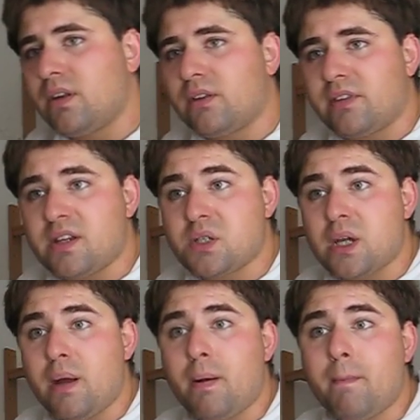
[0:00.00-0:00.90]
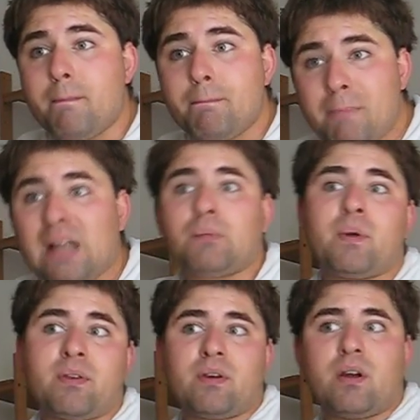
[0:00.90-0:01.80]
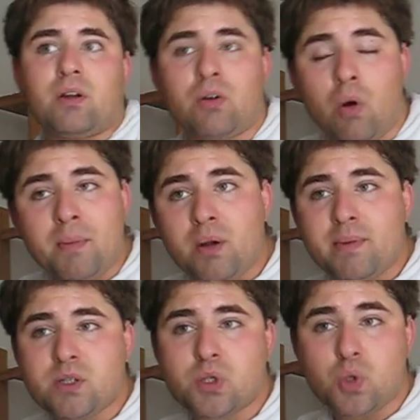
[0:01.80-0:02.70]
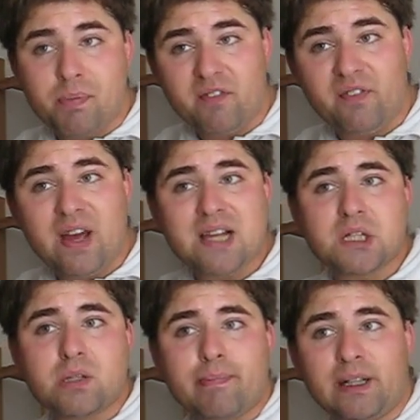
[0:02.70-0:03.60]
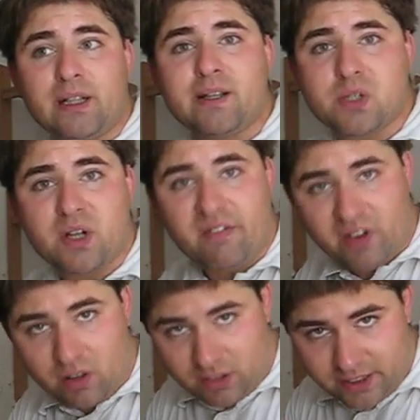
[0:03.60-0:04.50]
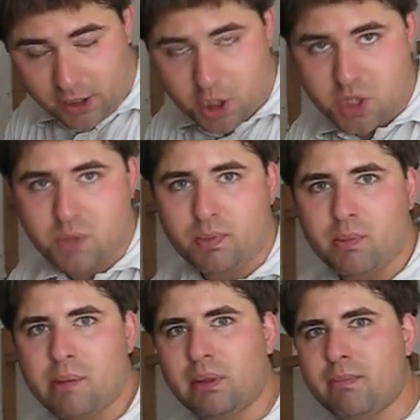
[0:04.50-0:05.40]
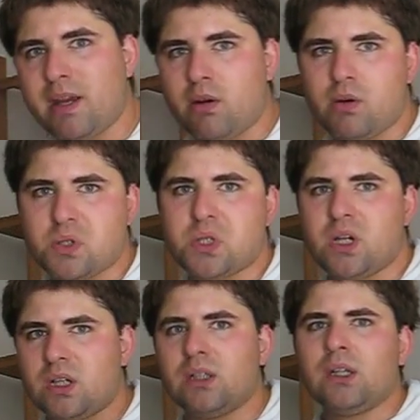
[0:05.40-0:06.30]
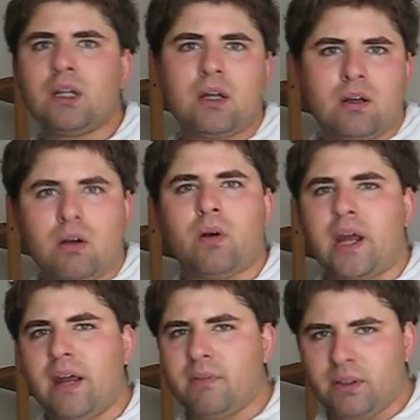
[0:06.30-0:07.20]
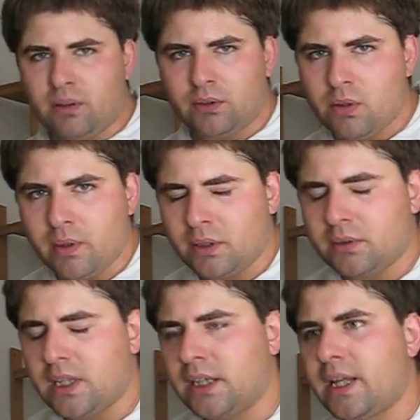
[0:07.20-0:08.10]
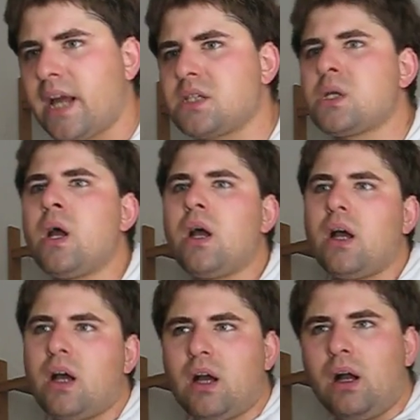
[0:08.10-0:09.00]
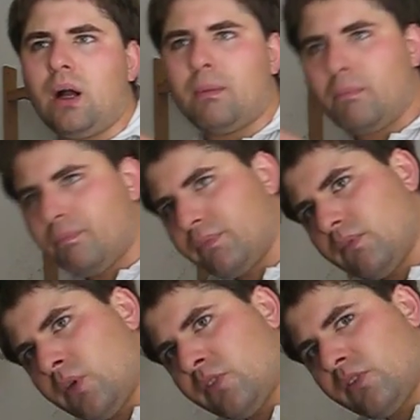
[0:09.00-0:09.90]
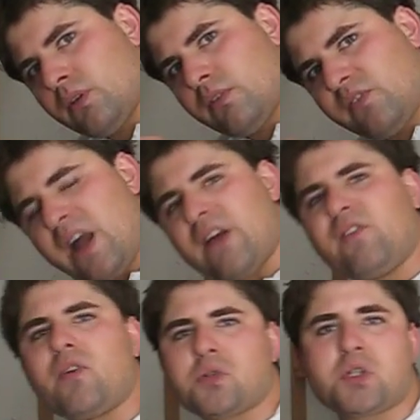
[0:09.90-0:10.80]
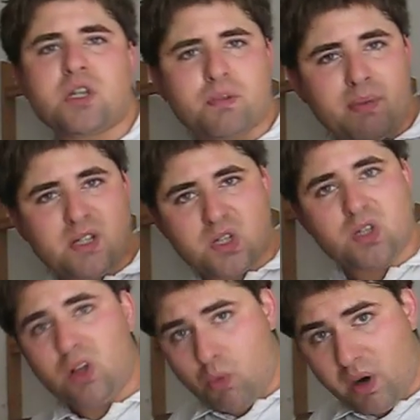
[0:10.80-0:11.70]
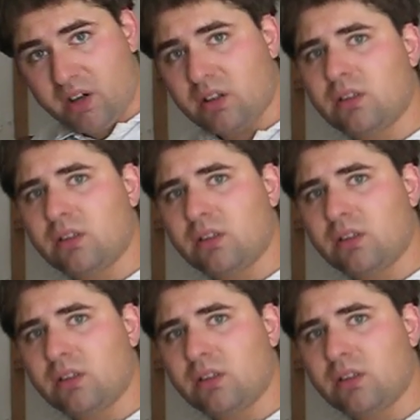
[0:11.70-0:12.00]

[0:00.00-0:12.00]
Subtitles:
things, but with Chromium it's super fast, but it has graphical glitches, probably because, okay, we don't go into details. With Firefox is a bit slower,